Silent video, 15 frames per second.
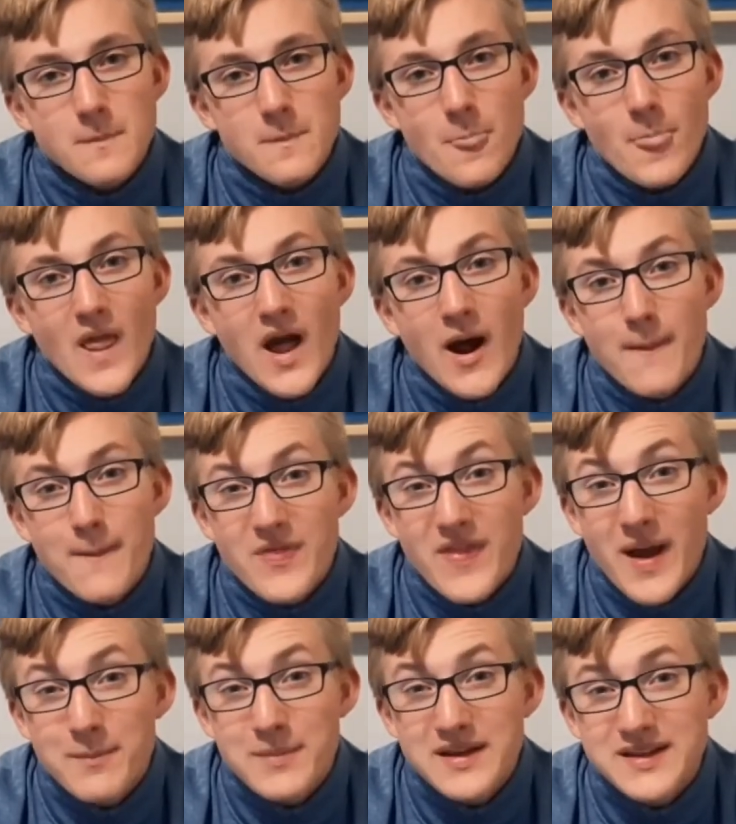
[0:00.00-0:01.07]
and
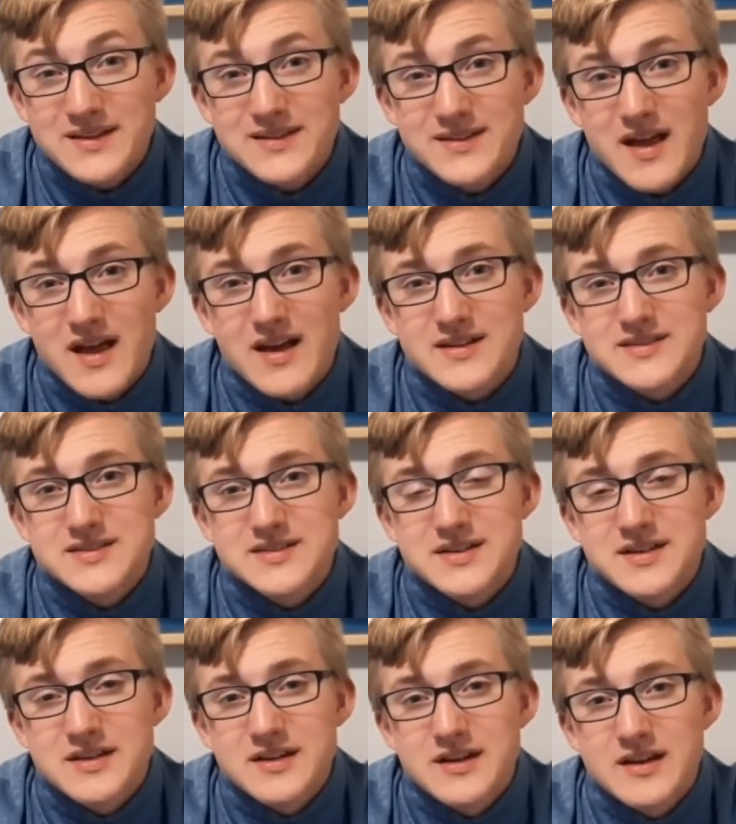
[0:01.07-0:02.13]
that means that
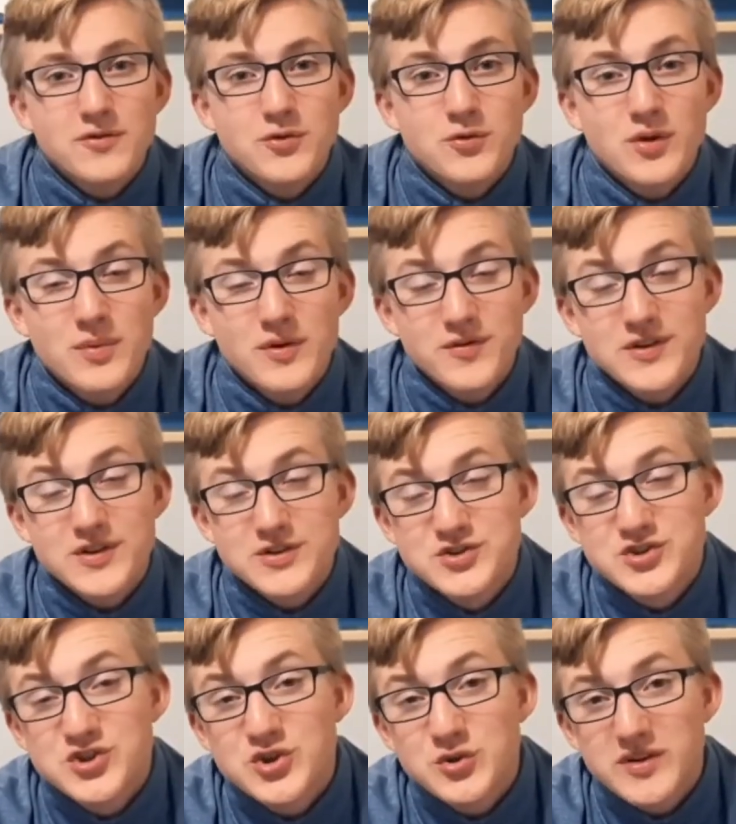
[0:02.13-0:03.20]
after we put the
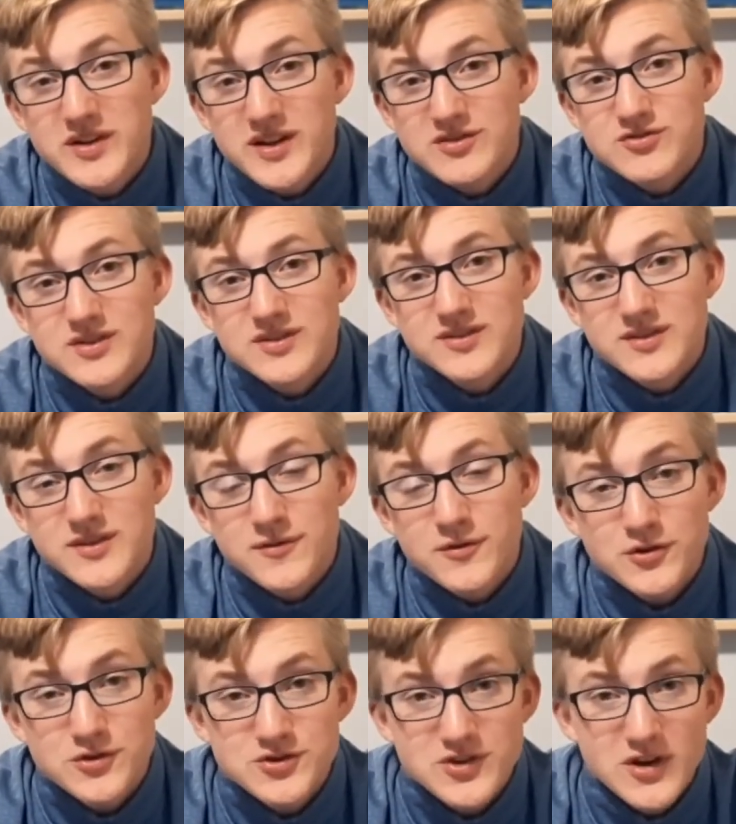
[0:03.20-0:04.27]
2 electrons in the
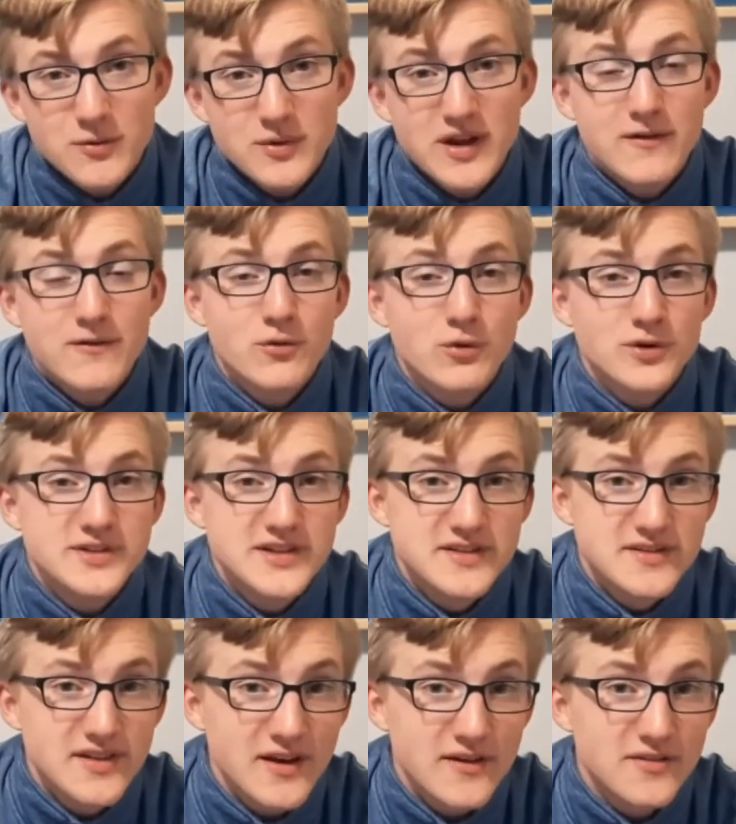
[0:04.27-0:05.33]
first shell, we have 14
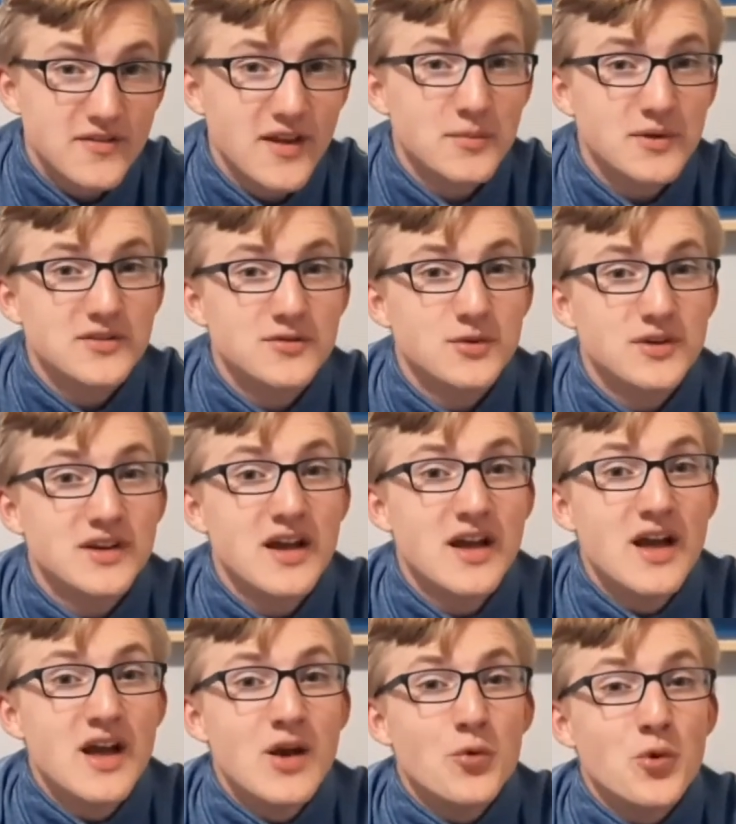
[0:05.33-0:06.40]
left. That means we
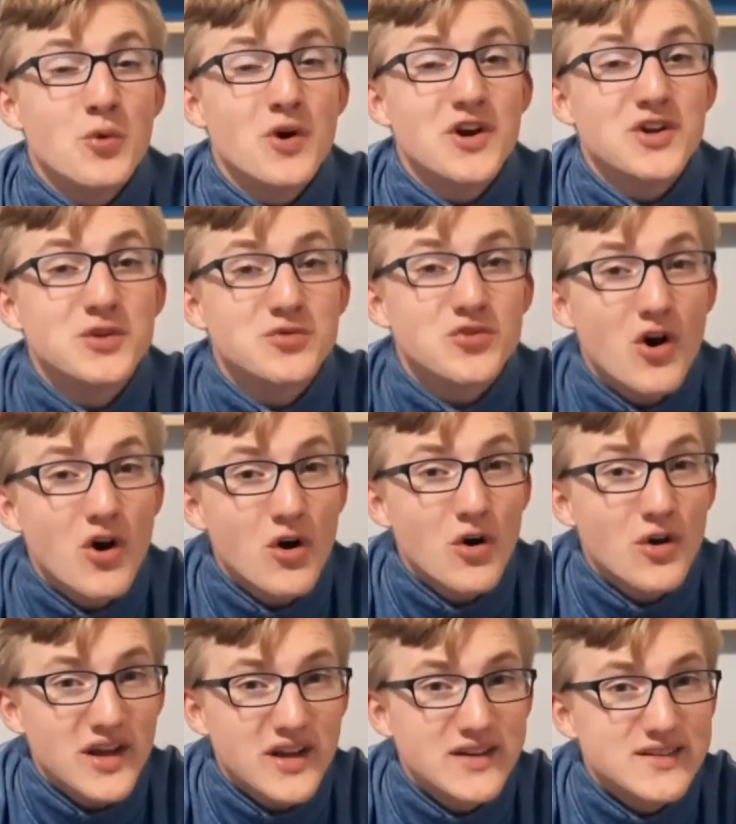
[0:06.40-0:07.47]
want to use all
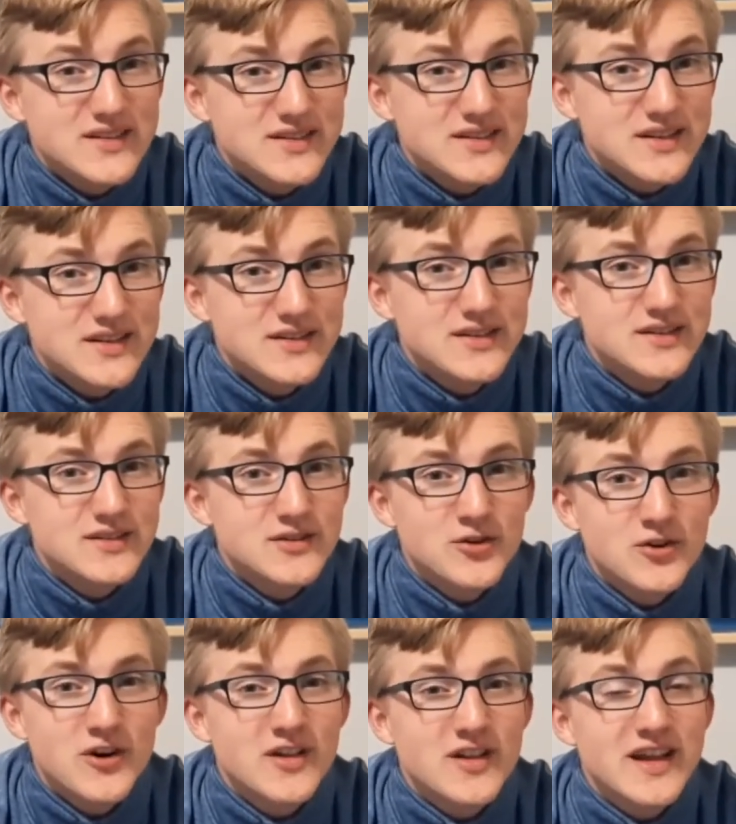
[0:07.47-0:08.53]
8 seats, or
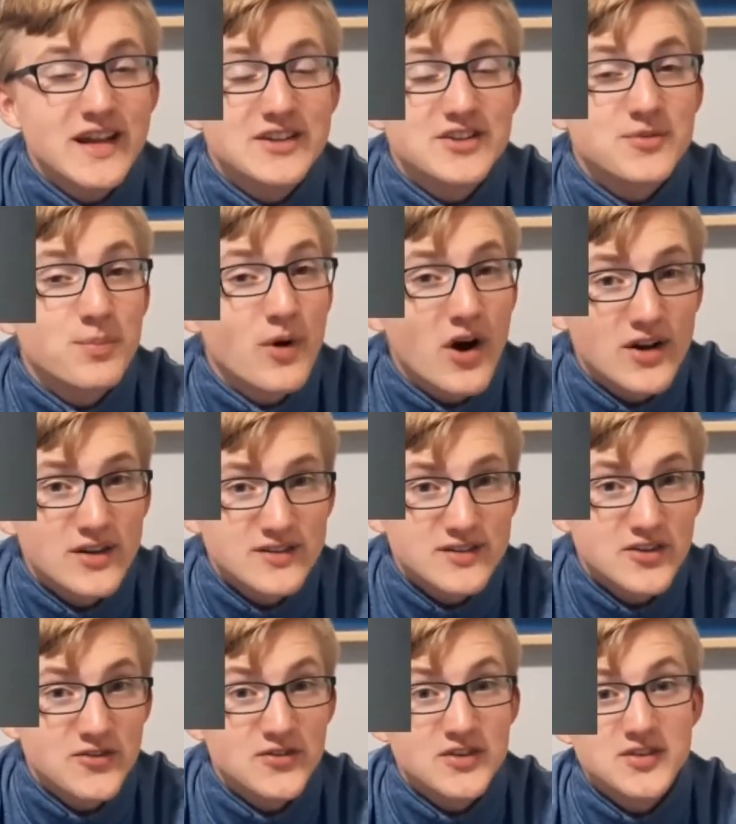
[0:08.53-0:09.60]
all 8 spots
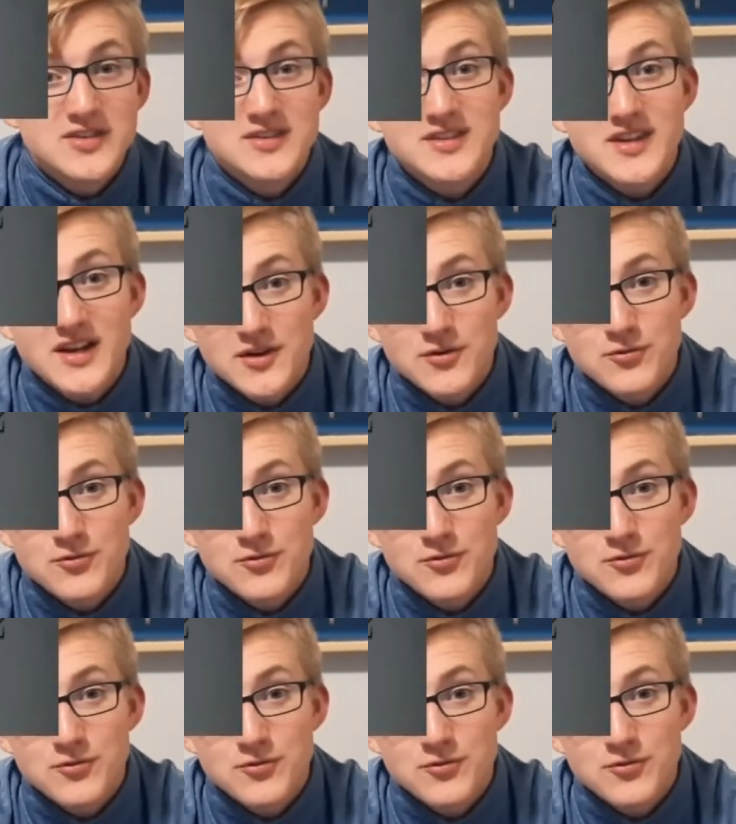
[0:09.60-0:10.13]
in the second